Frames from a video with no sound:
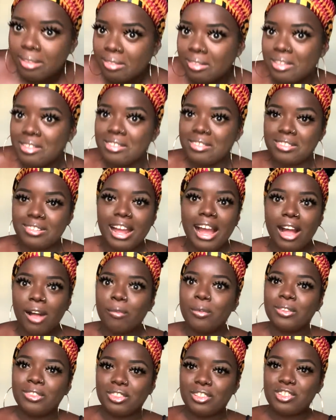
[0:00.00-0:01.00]
this style
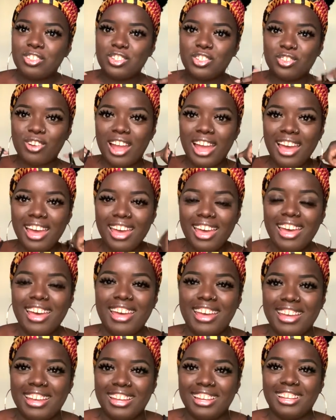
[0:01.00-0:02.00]
with this
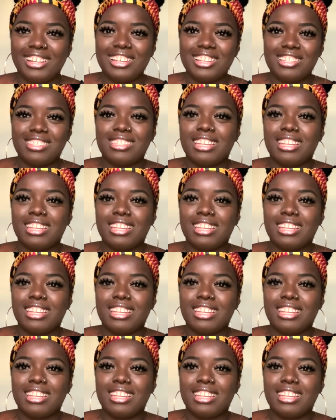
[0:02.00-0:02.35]
dress.